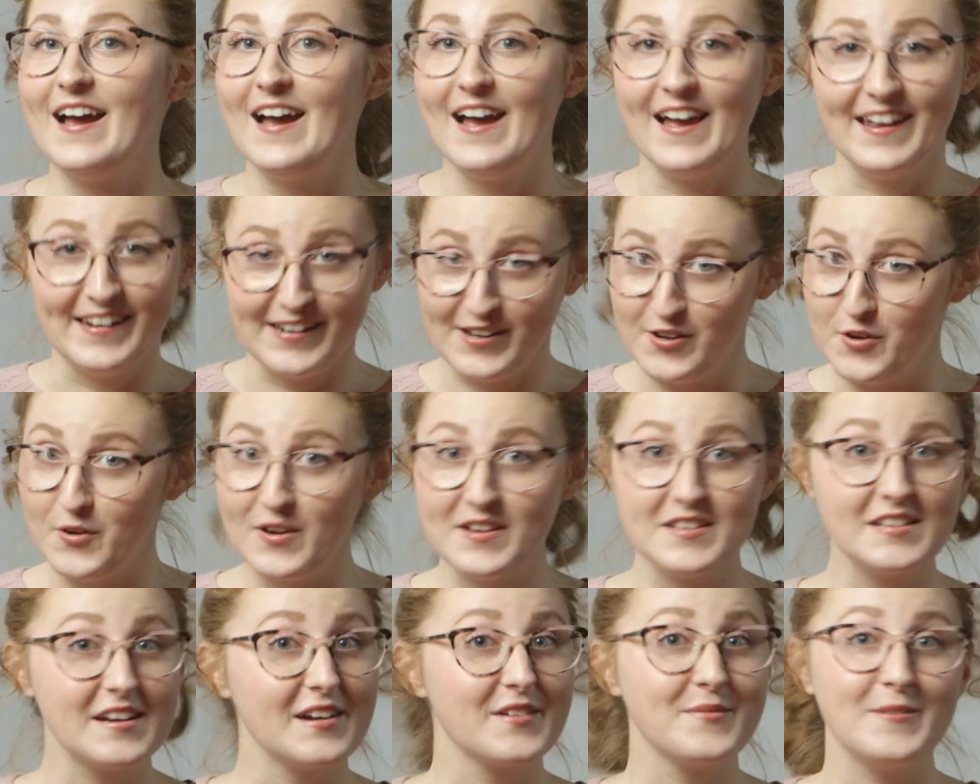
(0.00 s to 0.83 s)
and I know I
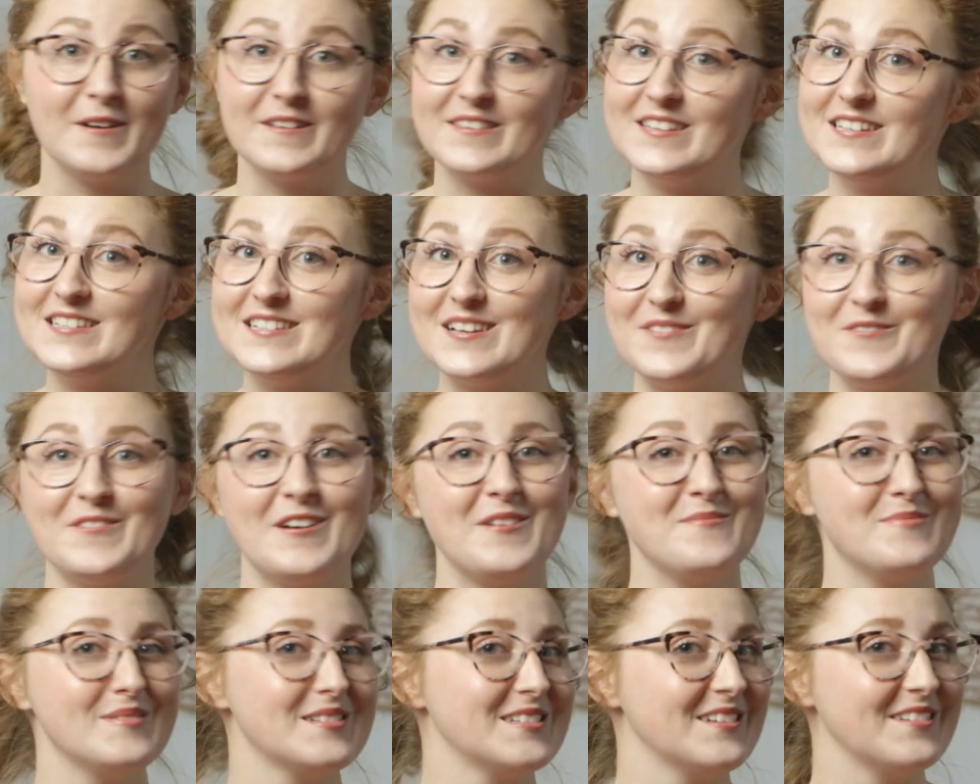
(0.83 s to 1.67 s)
talk about this every
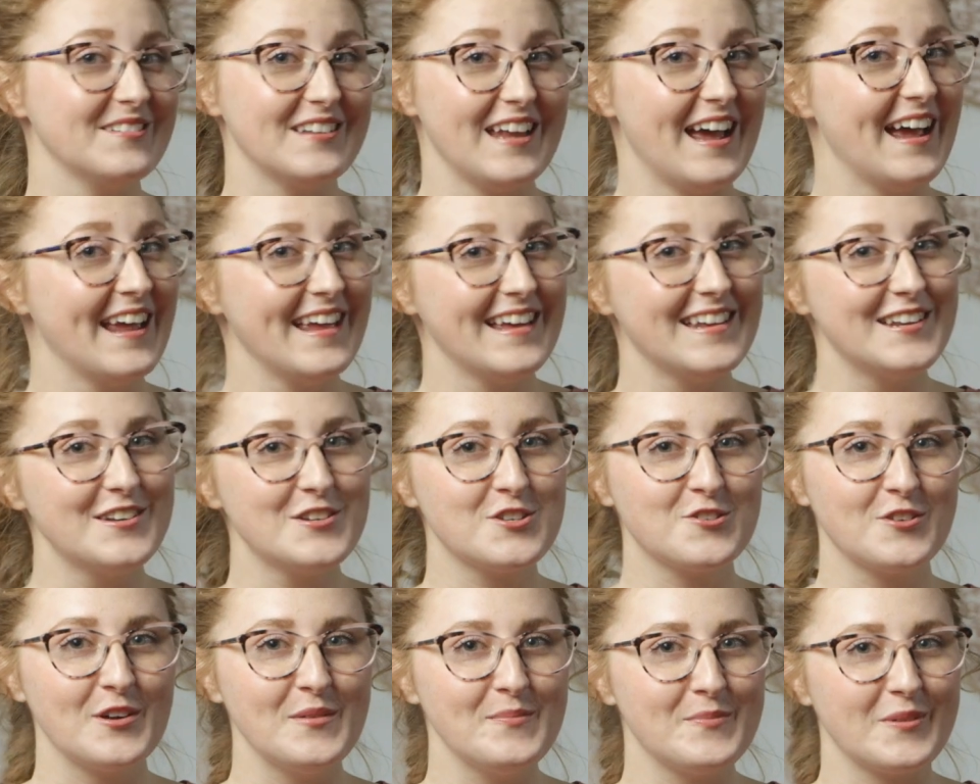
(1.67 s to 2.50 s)
episode, I had a
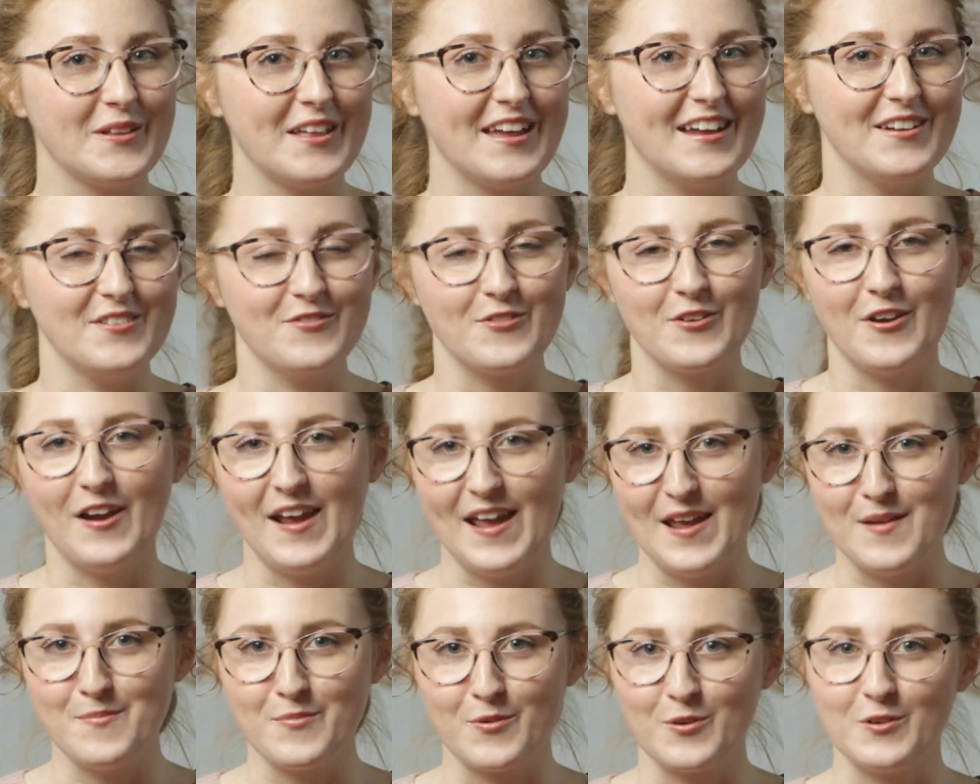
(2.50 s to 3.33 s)
trip planned for
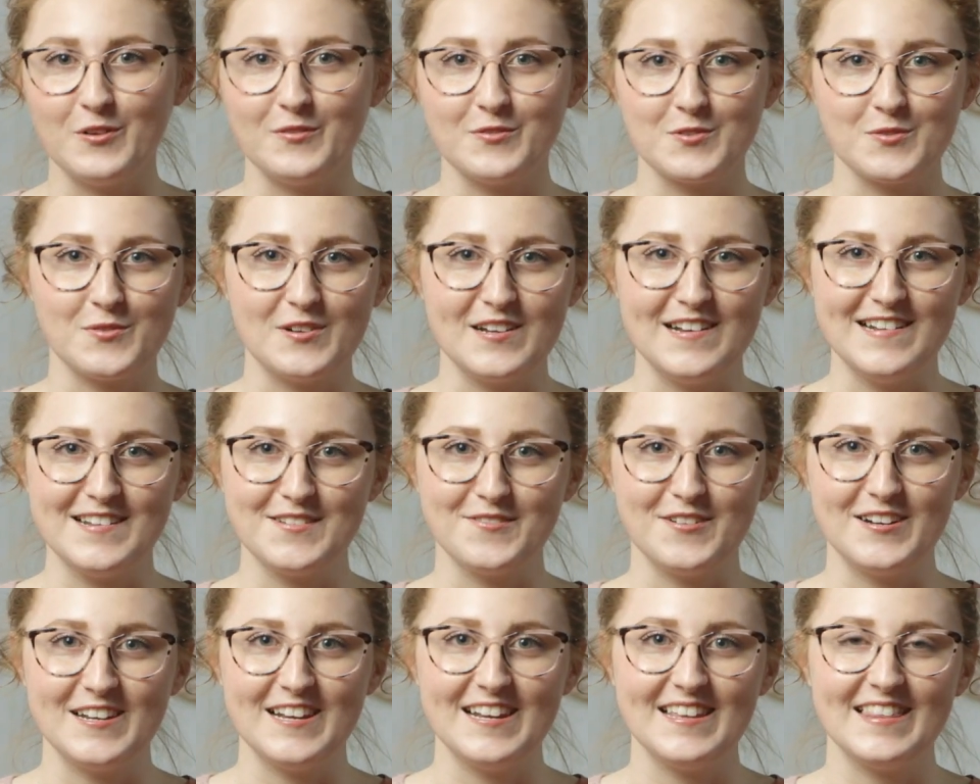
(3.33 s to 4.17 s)
April of
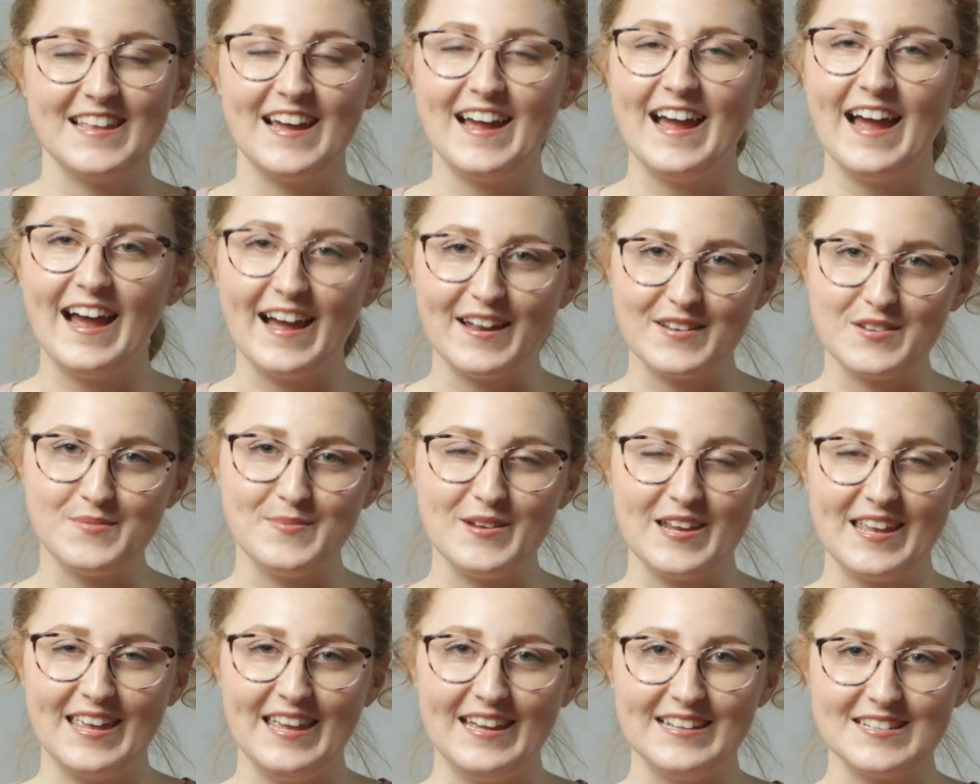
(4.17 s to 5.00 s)
2020 that had to
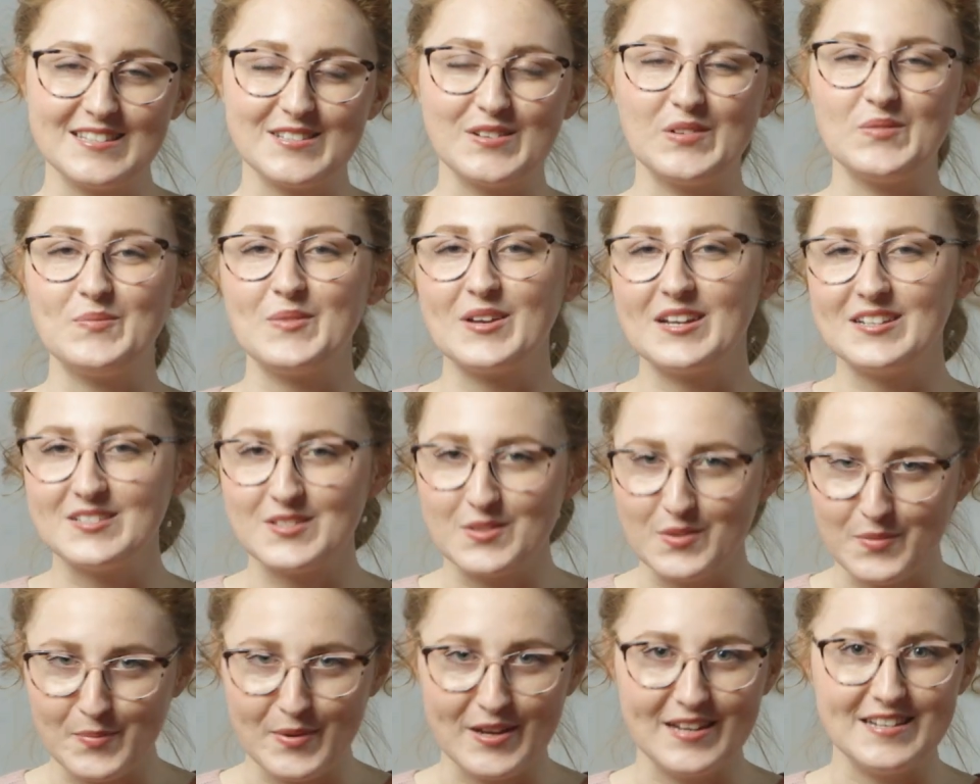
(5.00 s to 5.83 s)
be canceled because
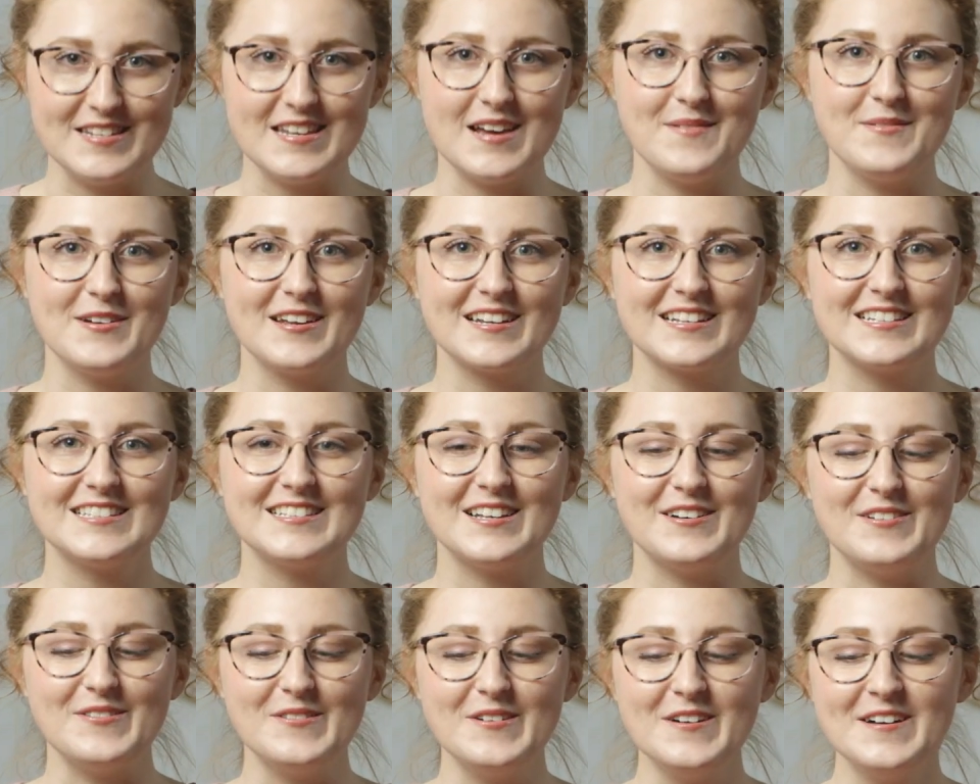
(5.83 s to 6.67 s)
of the pandemic.
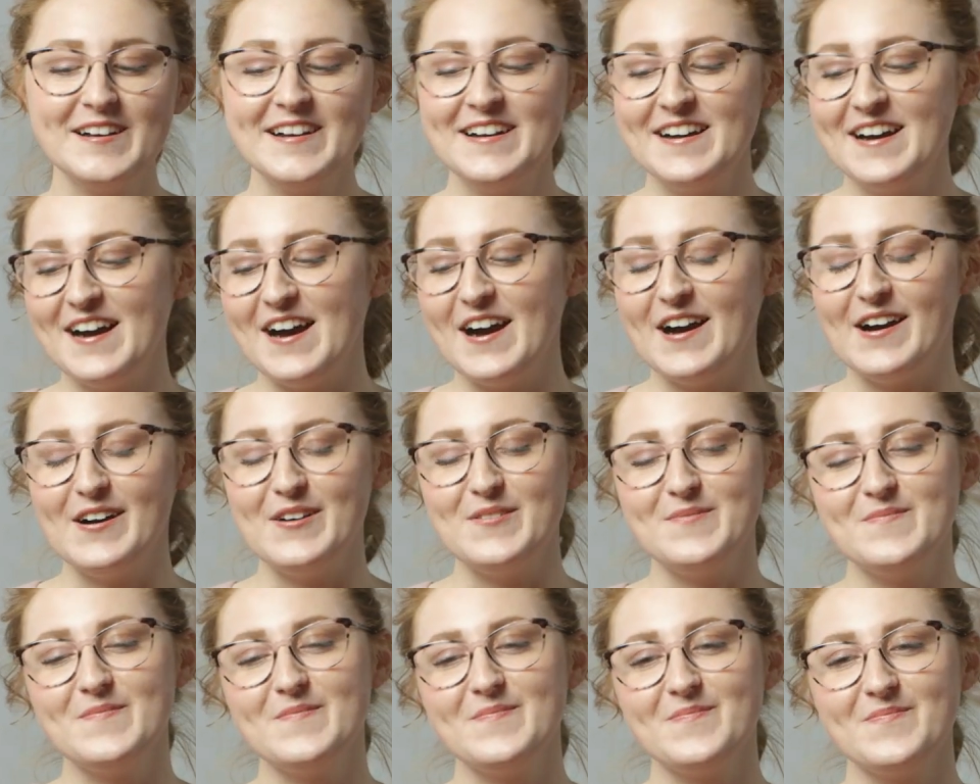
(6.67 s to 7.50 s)
So
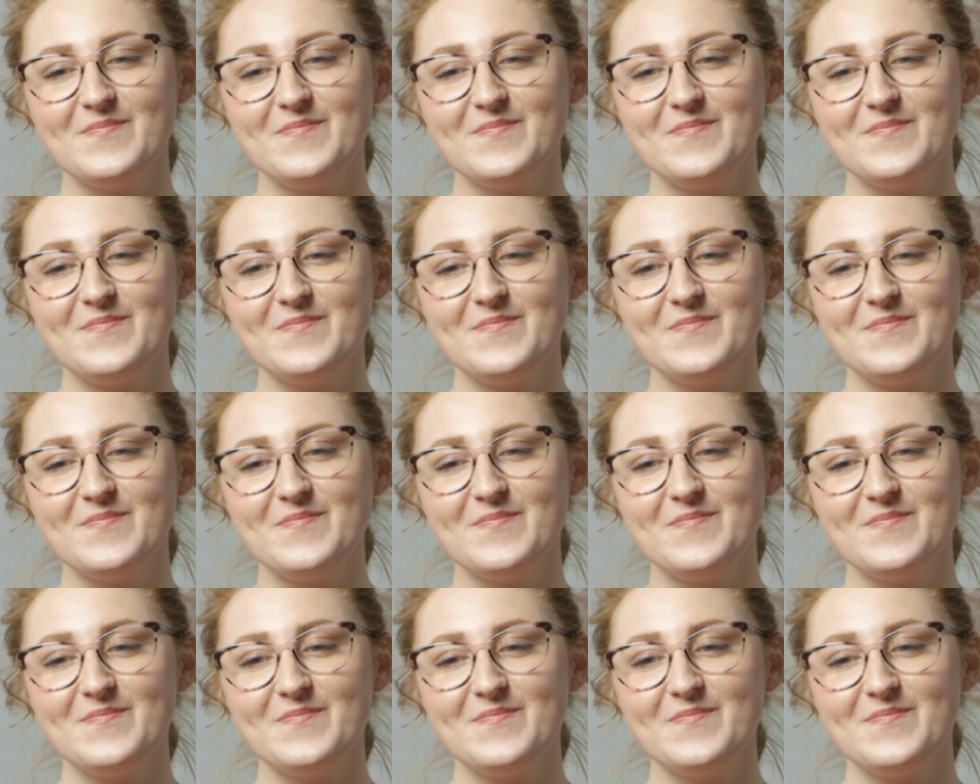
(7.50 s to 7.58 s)
I